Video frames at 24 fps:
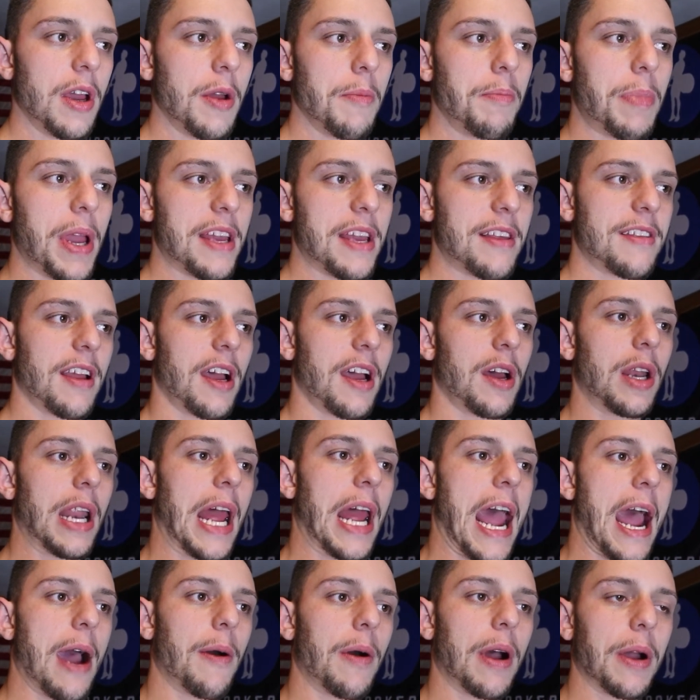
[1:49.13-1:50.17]
based on
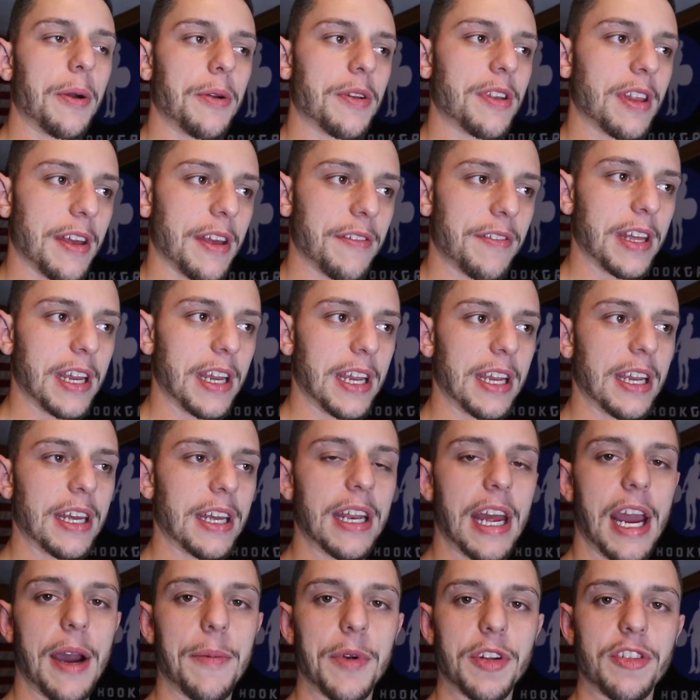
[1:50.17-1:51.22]
how I was lifting
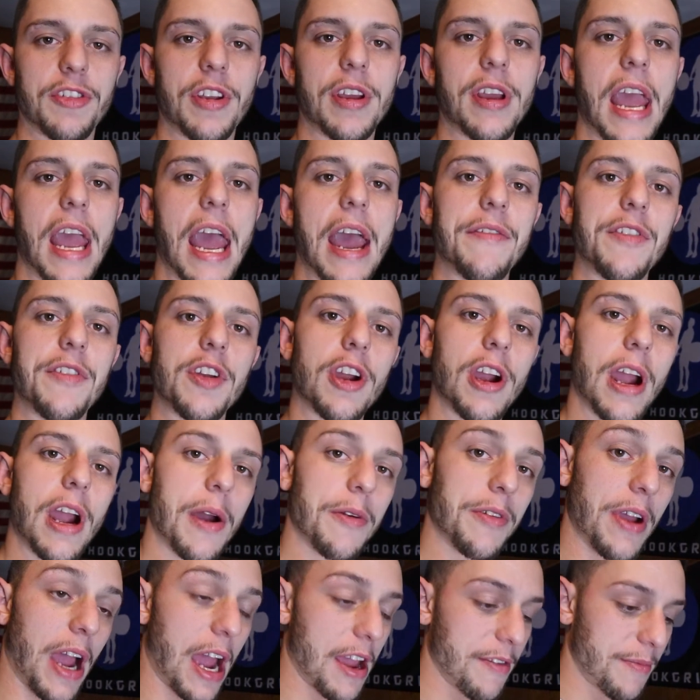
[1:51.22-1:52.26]
and how much
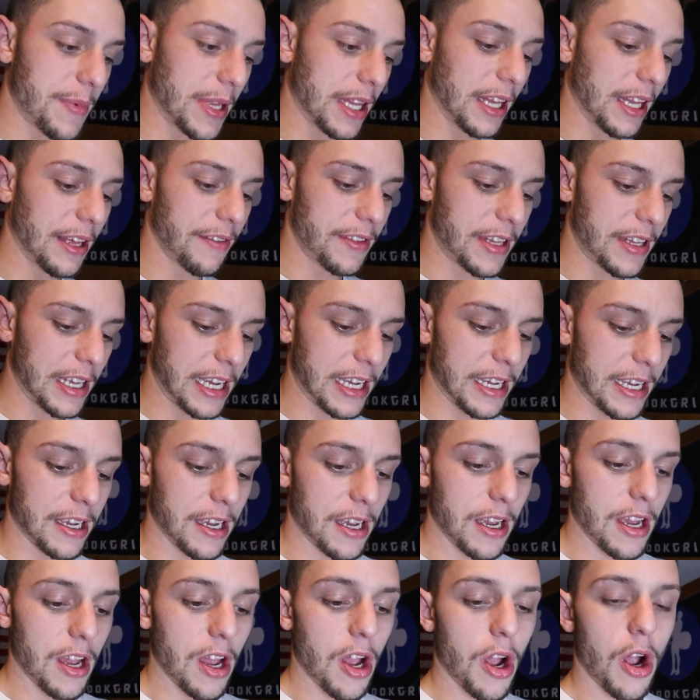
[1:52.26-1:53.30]
heavier I've been lifting
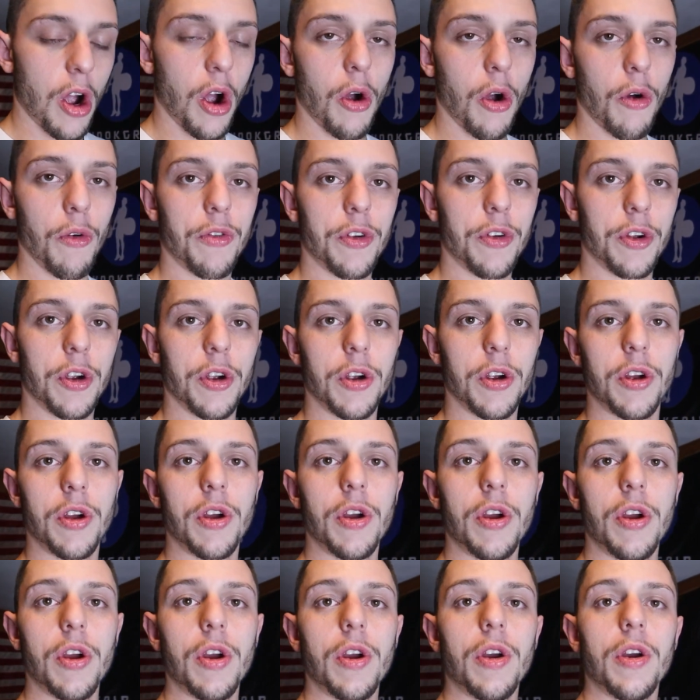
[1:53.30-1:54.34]
over
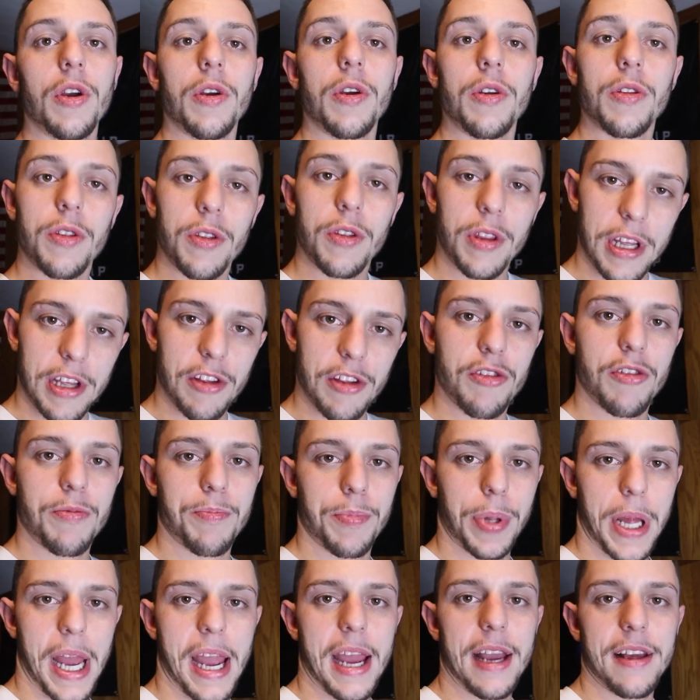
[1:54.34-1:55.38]
these
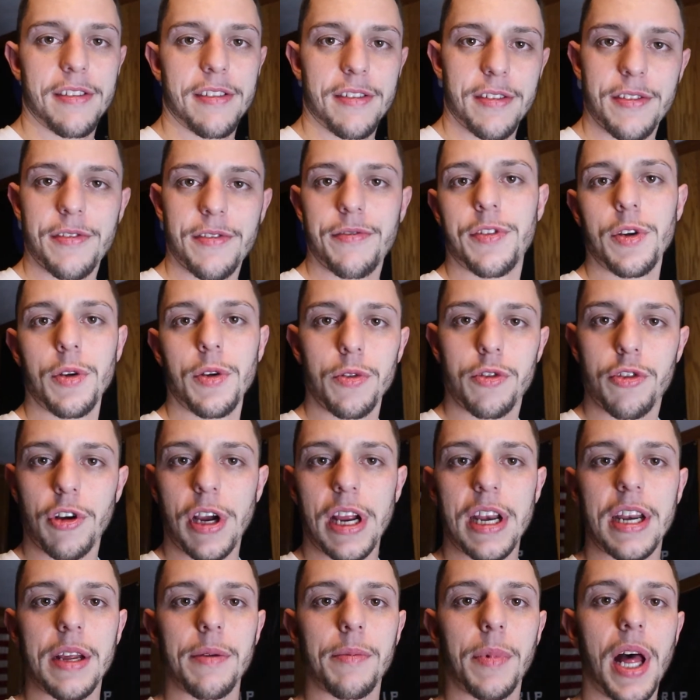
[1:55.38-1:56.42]
past few
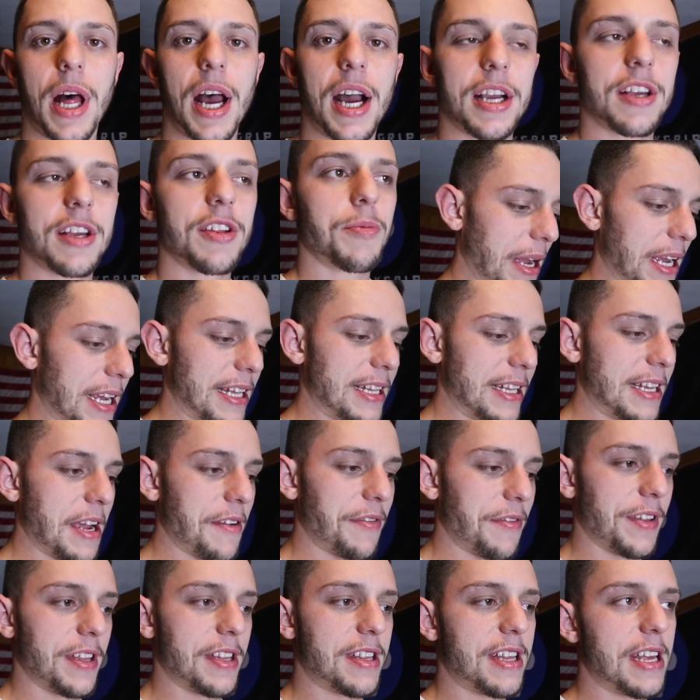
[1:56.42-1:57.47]
training blocks. I could
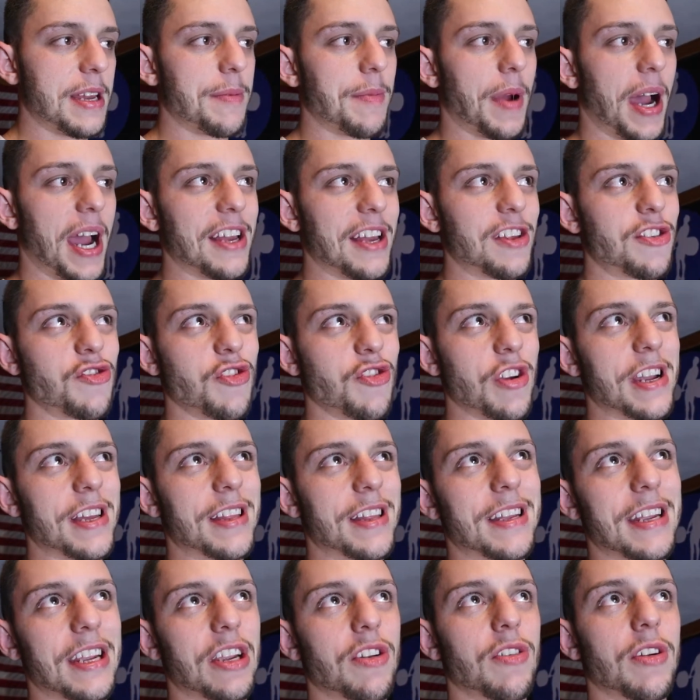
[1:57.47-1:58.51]
definitely see my
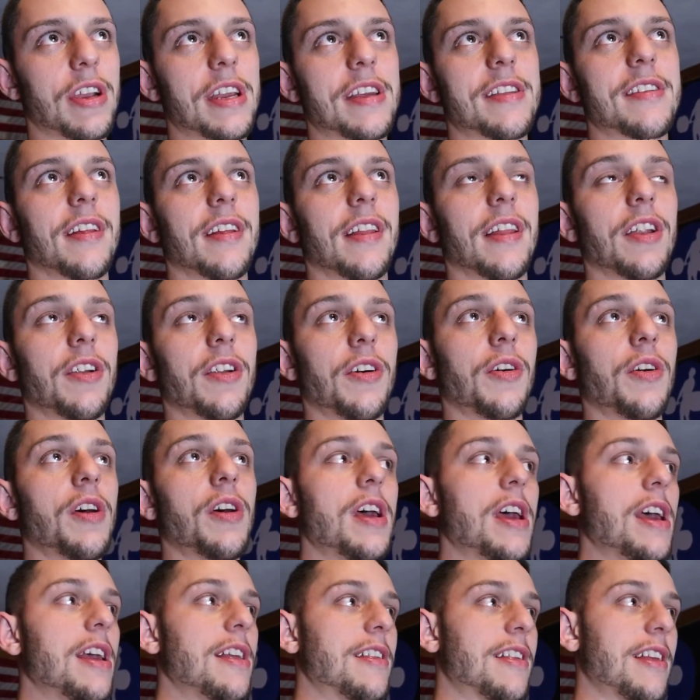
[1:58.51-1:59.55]
strength decreased a little
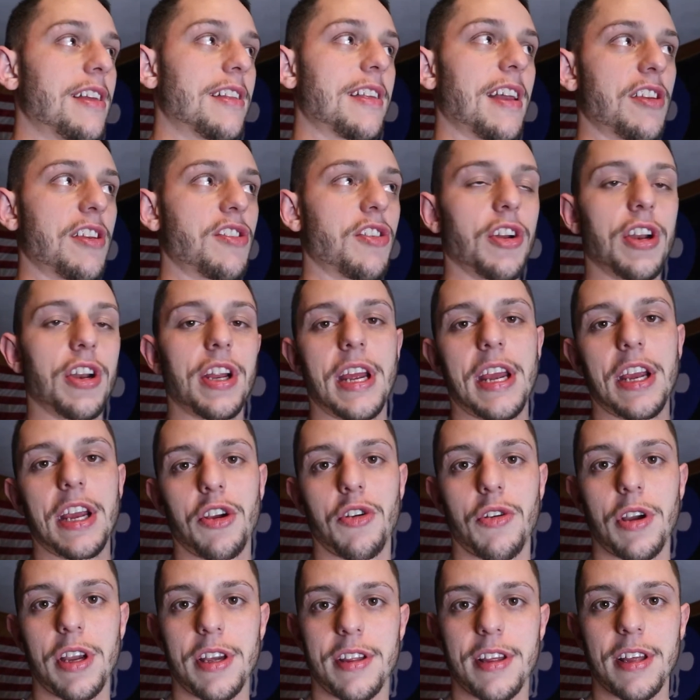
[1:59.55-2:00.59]
since I started
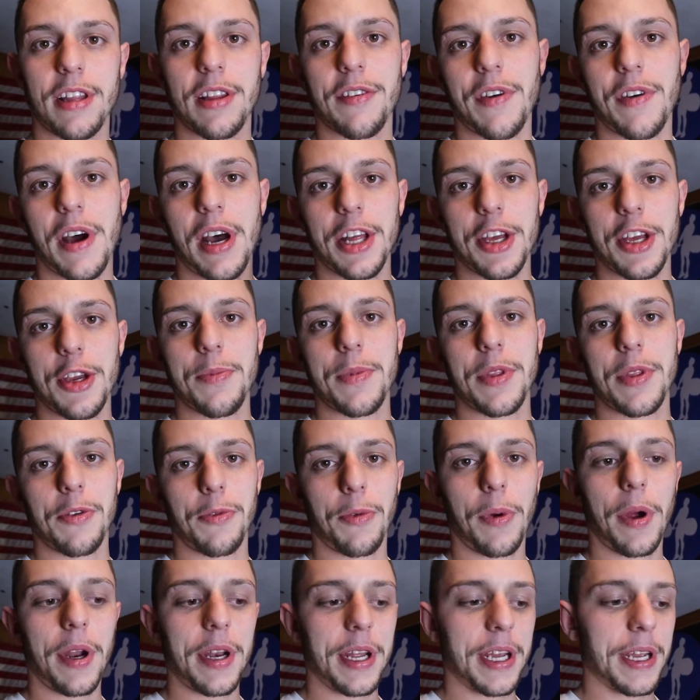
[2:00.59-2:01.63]
increasing the volume in the
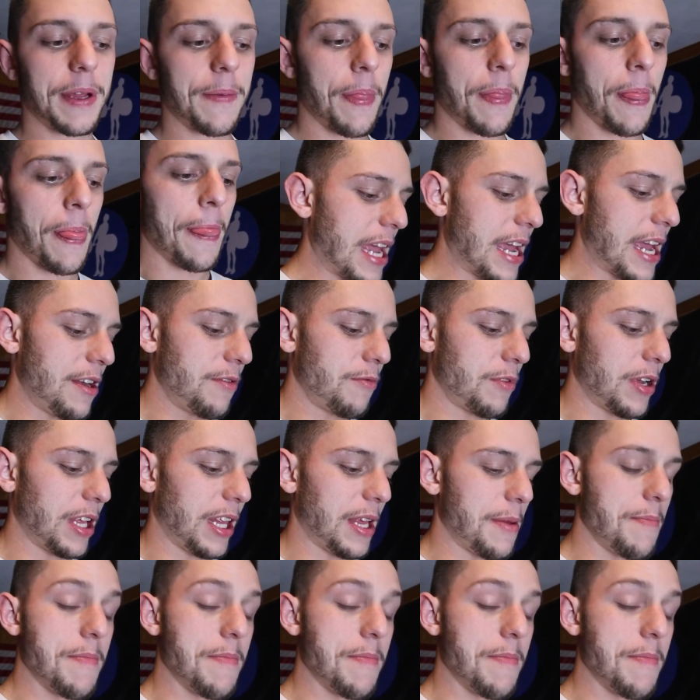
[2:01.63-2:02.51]
running and really